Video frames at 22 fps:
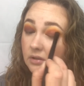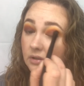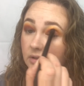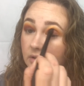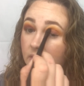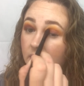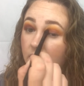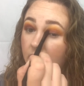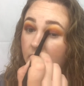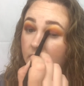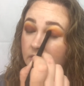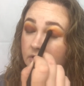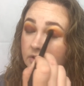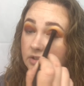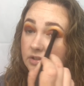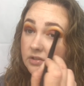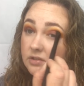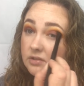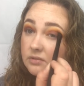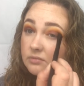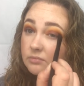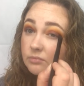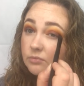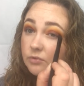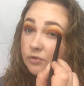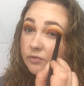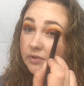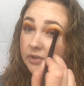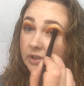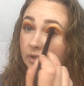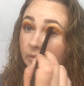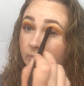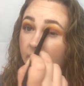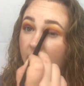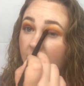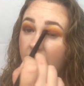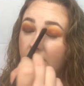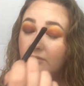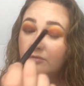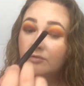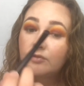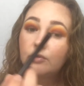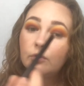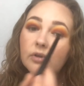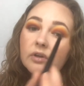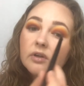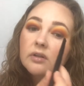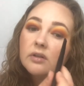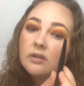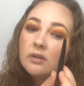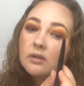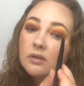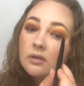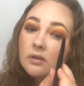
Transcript: Again, just moving it back and forth.